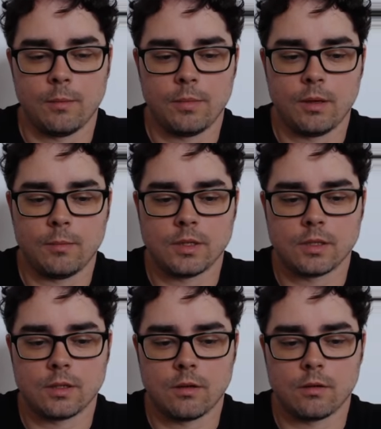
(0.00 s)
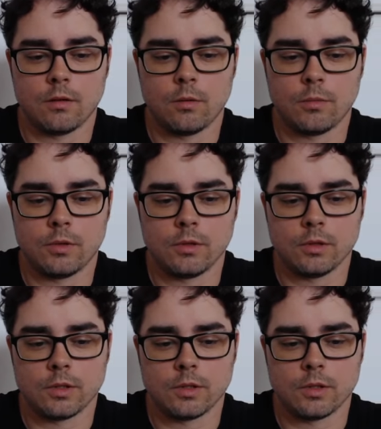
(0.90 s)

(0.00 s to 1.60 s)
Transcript: npm install global